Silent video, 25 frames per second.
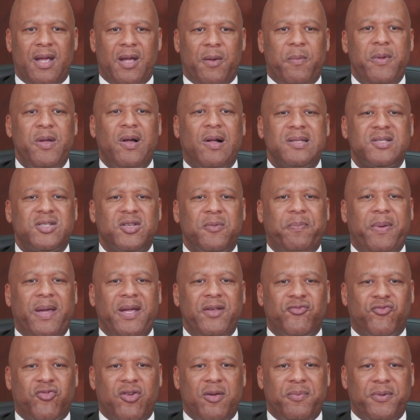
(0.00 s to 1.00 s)
We also
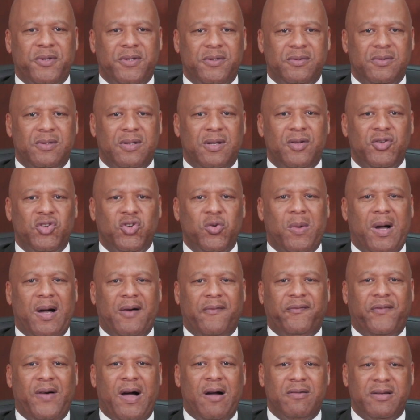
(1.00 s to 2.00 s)
pay tribute to our
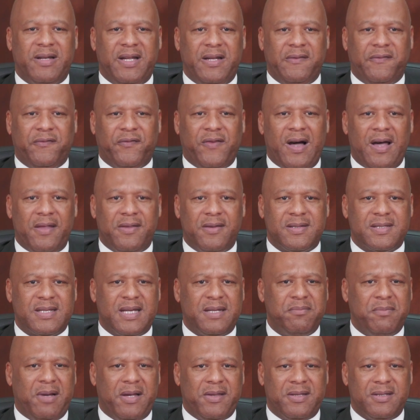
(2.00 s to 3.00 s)
founding fathers
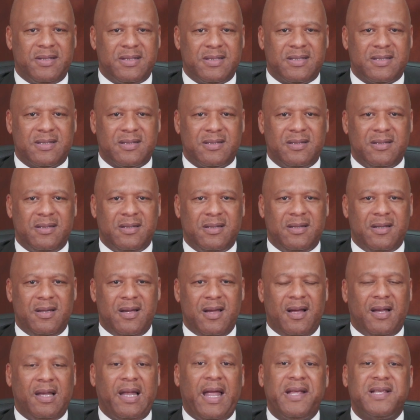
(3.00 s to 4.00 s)
and mothers,
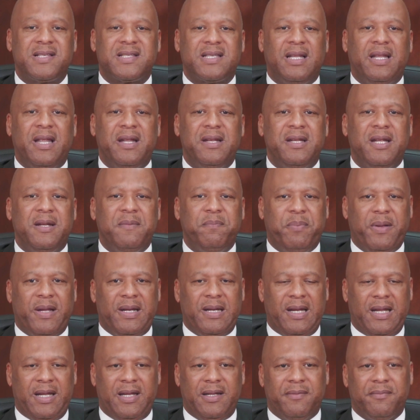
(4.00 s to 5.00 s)
like Sir Lyndon
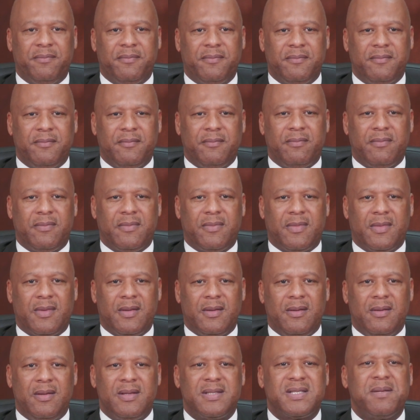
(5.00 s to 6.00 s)
Pinling,
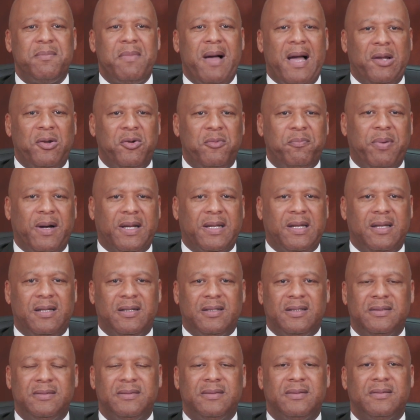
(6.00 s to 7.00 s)
Sir Milo
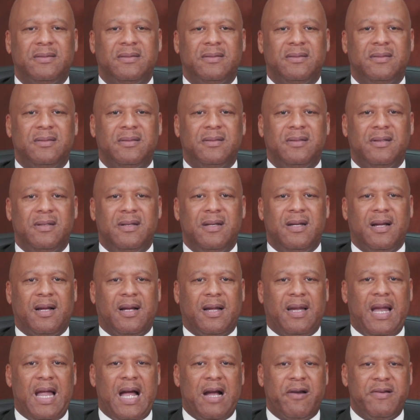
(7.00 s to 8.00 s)
Butler,
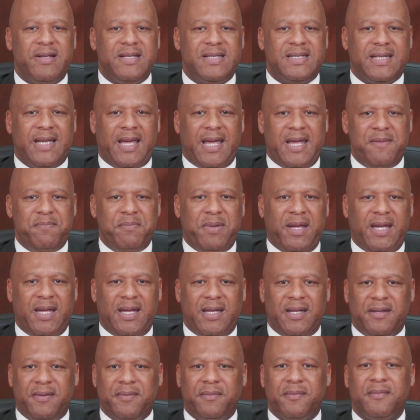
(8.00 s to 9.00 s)
Clarence A.
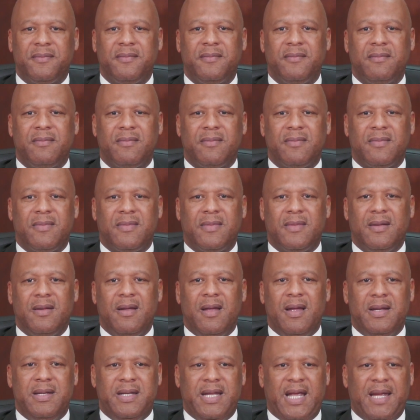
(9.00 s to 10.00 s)
Bain,
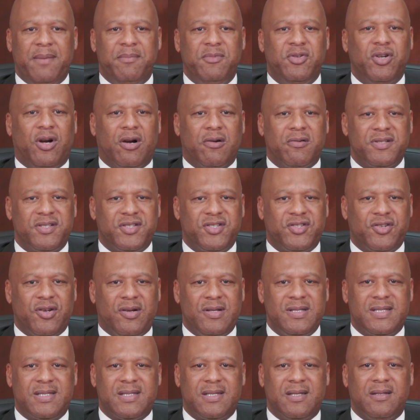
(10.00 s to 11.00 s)
Dame Doris
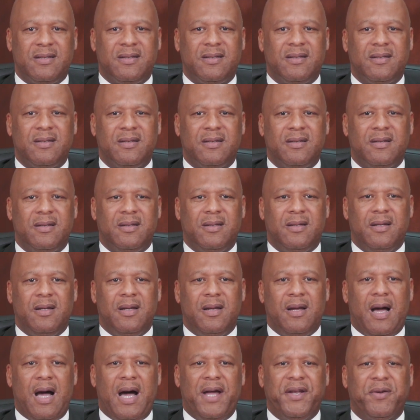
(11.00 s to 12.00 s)
Johnson,
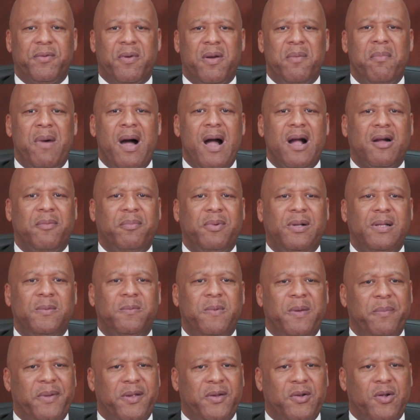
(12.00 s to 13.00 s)
and the remarkable
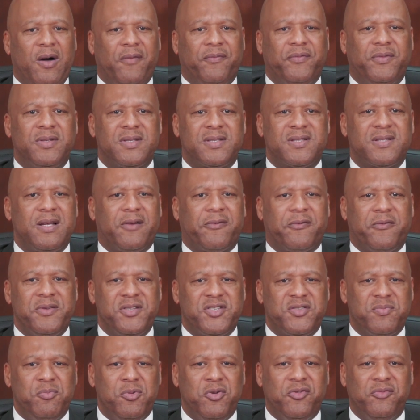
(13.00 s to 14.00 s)
women of the
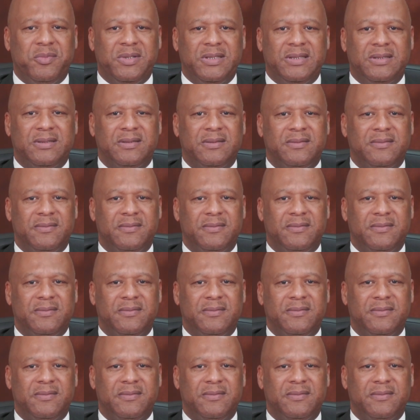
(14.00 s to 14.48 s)
suffrage movement,